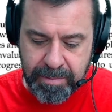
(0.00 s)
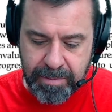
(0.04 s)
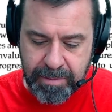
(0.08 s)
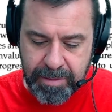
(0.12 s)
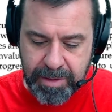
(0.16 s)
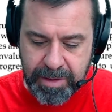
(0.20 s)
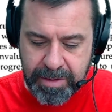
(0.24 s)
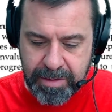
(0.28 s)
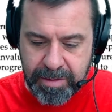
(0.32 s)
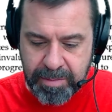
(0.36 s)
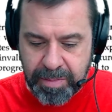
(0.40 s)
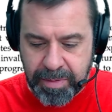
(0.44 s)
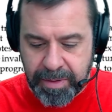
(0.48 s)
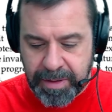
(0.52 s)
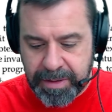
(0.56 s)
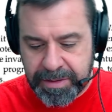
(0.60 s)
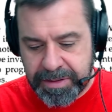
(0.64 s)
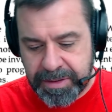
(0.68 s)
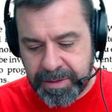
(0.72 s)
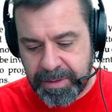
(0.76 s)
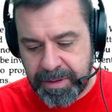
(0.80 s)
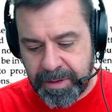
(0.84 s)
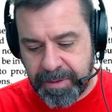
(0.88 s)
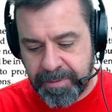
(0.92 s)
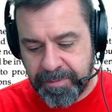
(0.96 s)
It's a place
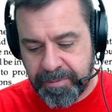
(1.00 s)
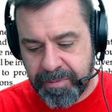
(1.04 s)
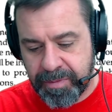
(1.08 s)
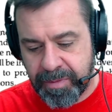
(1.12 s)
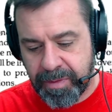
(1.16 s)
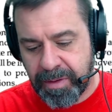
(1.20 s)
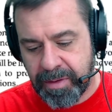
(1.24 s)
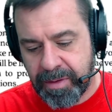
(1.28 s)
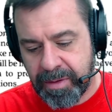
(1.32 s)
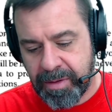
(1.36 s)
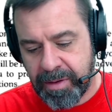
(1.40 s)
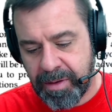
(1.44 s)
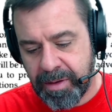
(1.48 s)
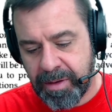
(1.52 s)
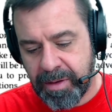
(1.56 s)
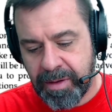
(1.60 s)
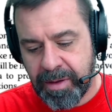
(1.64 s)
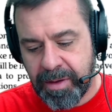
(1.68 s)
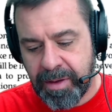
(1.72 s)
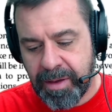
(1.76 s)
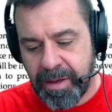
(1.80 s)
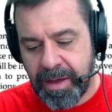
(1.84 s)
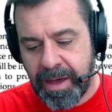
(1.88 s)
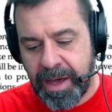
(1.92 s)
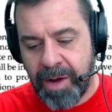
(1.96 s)
to go.
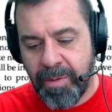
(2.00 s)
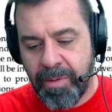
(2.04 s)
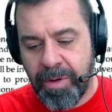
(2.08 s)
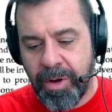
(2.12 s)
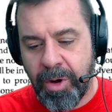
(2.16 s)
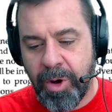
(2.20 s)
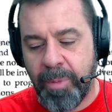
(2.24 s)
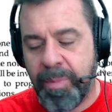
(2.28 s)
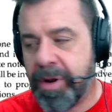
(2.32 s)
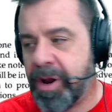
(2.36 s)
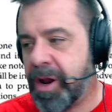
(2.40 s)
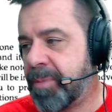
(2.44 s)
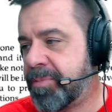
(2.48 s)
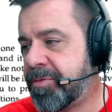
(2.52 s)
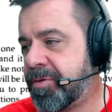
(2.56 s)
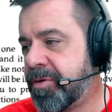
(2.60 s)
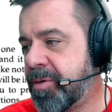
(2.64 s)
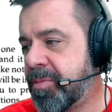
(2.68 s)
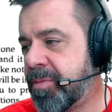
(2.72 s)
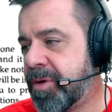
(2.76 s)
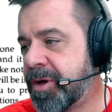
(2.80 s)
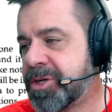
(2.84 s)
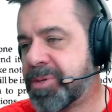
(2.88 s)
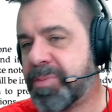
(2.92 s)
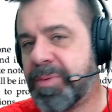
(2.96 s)
I don't want to open it up
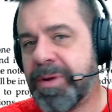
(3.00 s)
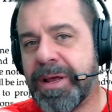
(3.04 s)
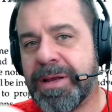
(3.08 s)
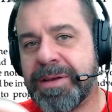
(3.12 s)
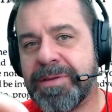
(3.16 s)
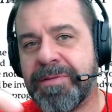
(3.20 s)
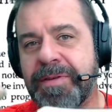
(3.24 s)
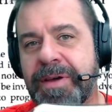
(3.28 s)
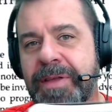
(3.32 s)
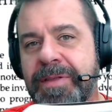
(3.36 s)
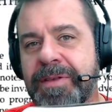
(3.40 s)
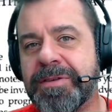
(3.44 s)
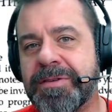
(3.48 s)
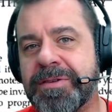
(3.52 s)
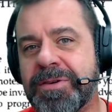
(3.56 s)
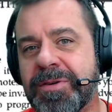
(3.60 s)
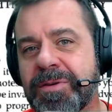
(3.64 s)
too much, but I just found this so